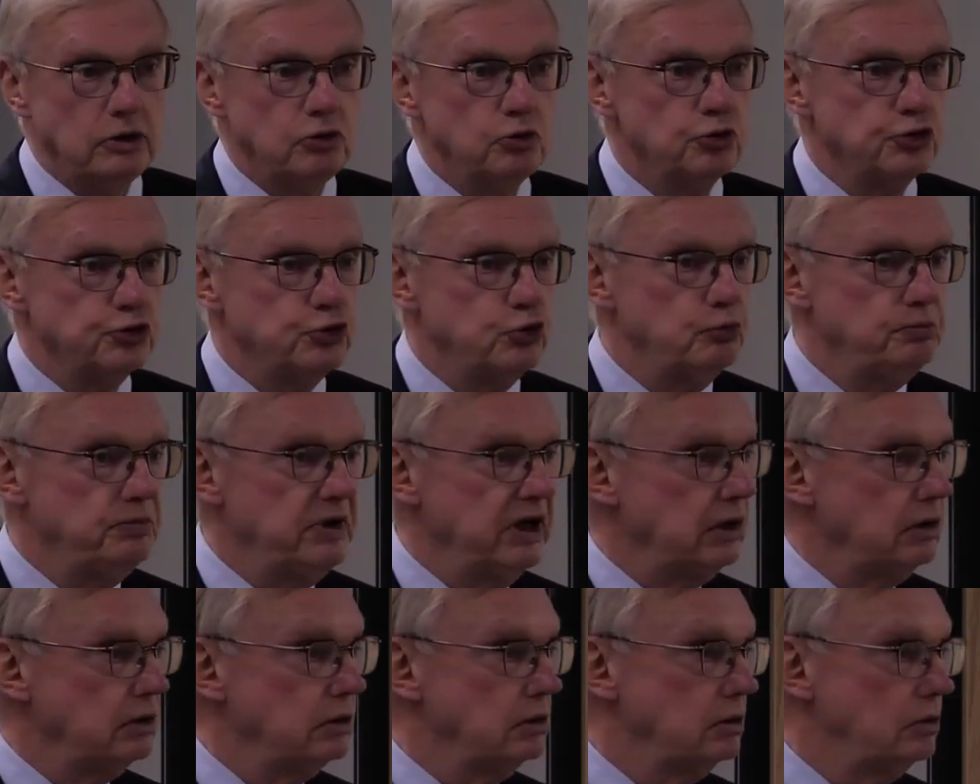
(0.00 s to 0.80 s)
It used to
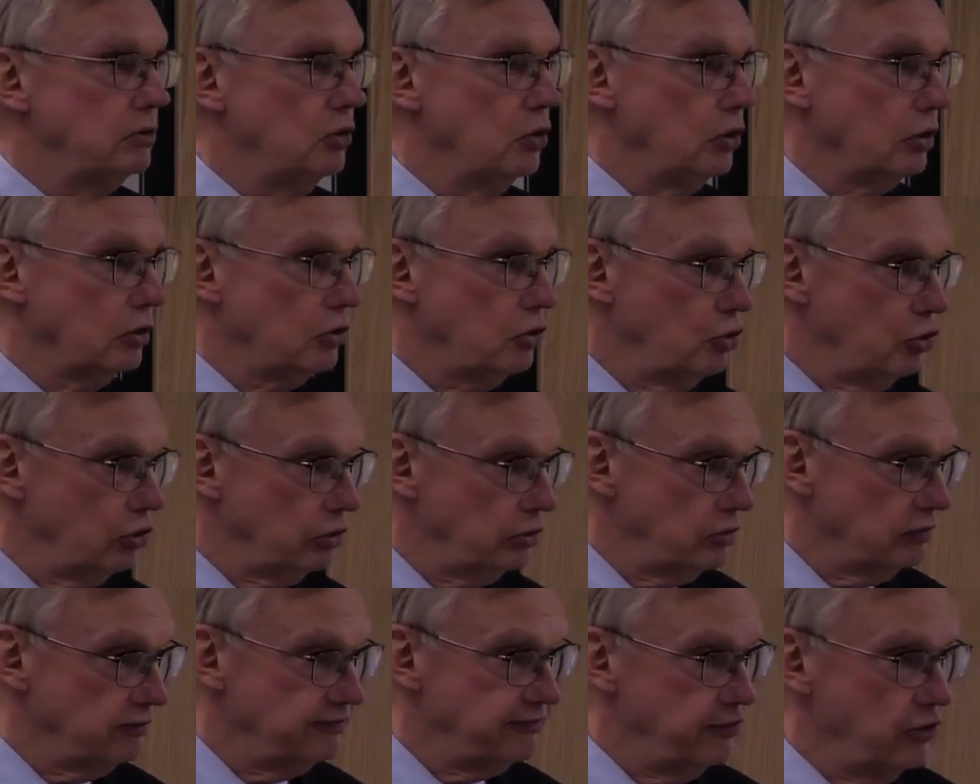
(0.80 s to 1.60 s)
be called
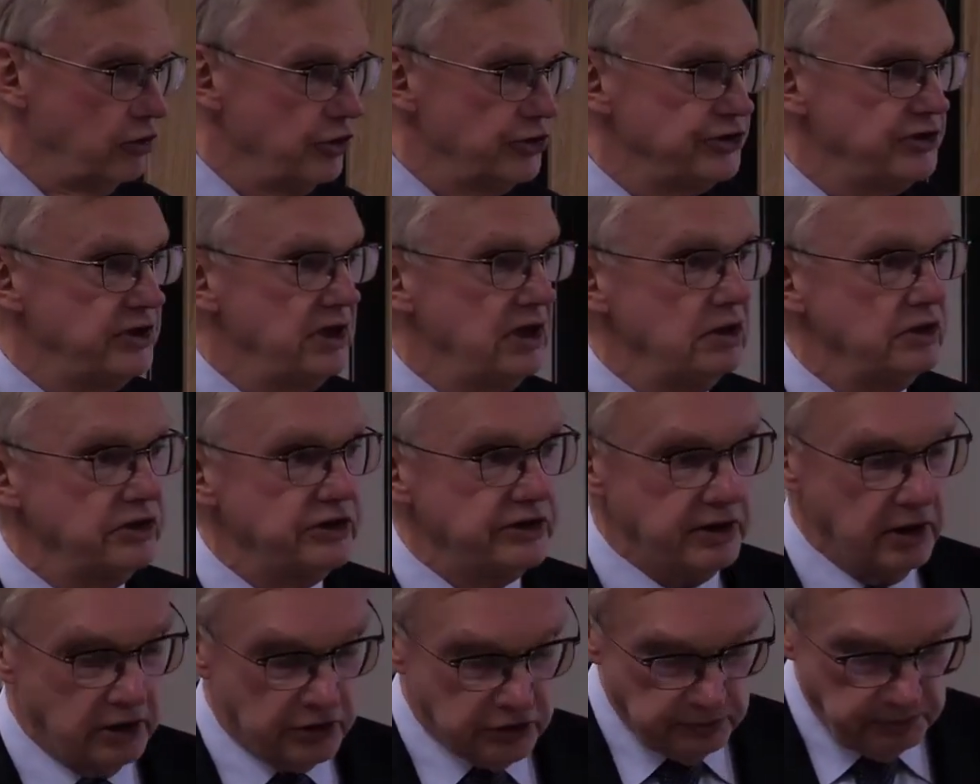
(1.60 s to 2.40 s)
Court of First
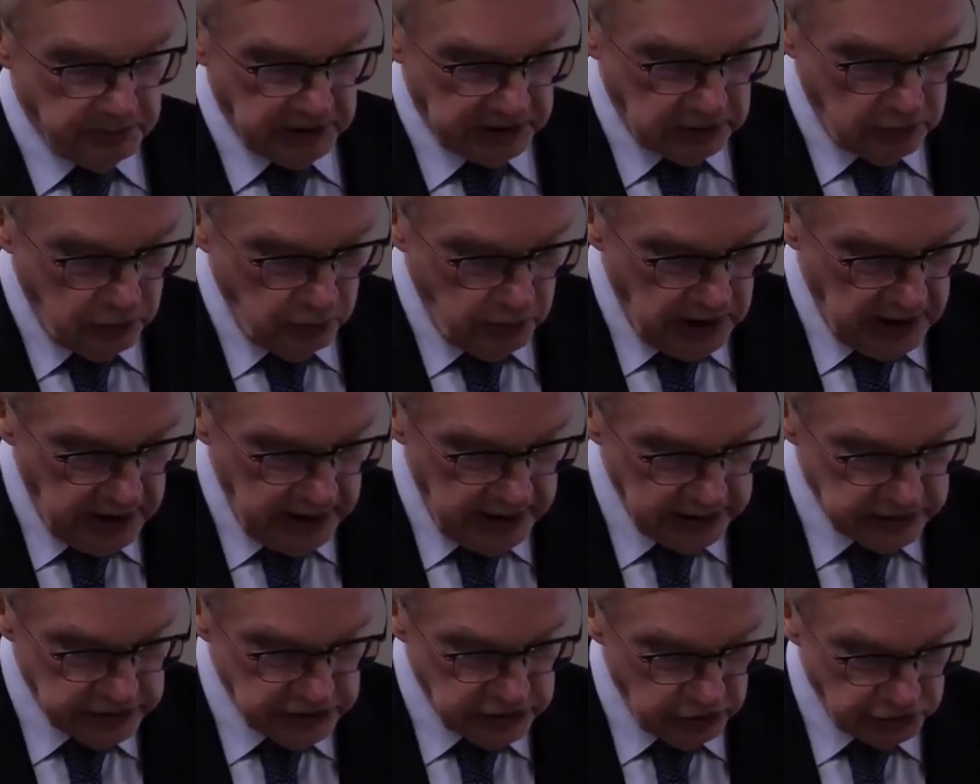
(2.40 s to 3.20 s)
Instance, but
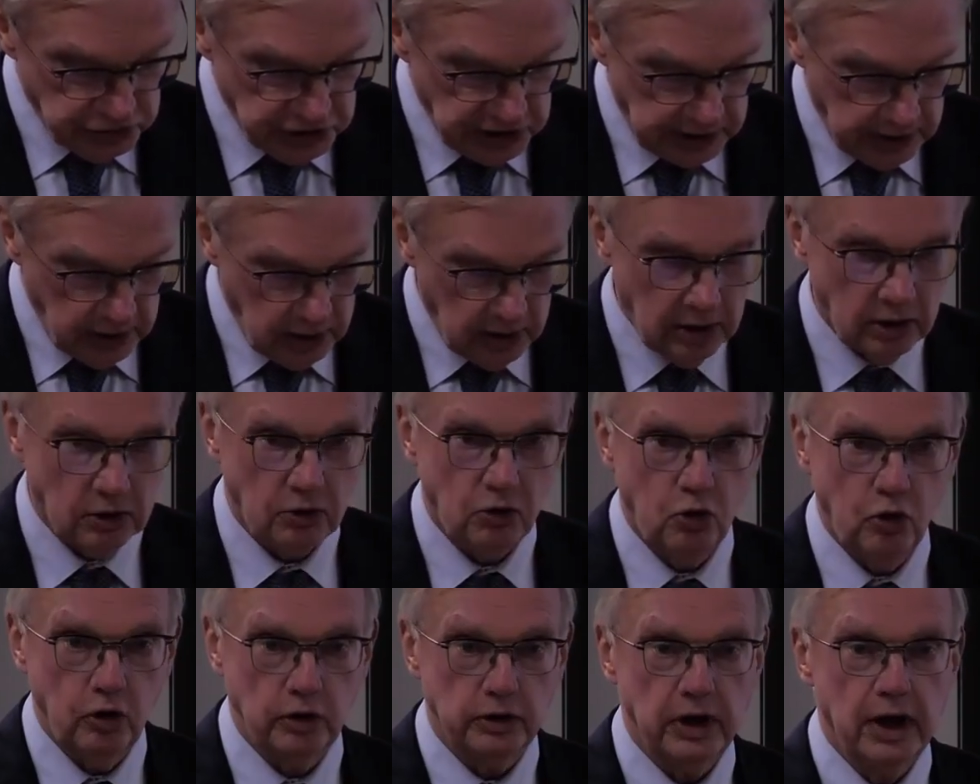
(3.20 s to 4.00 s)
today it's a General
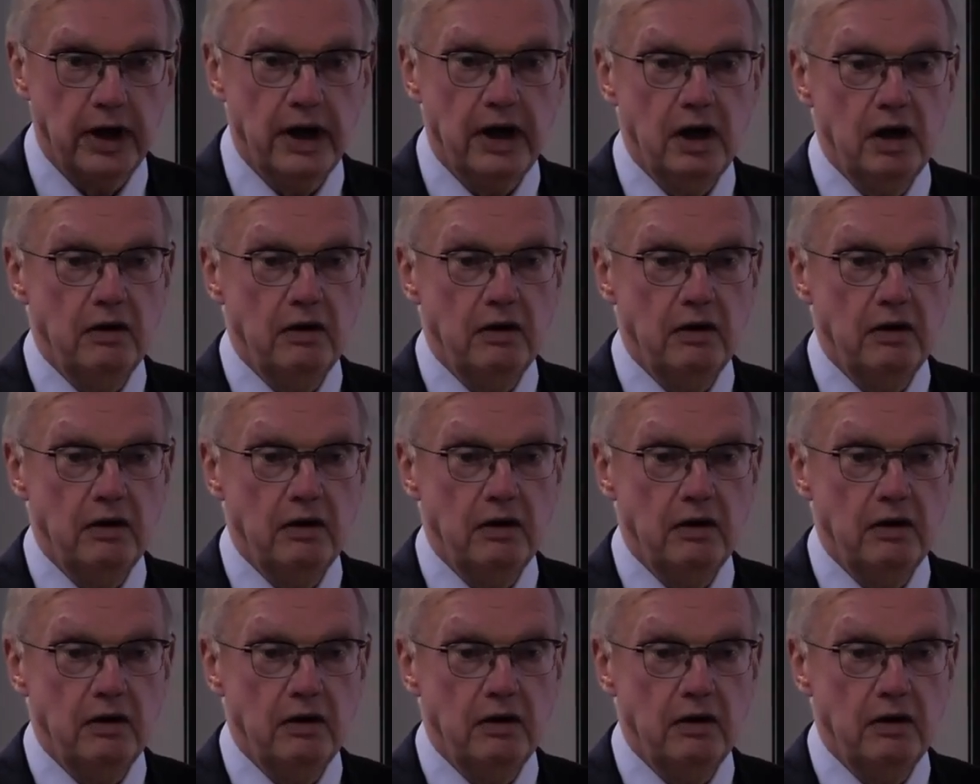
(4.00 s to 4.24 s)
Court.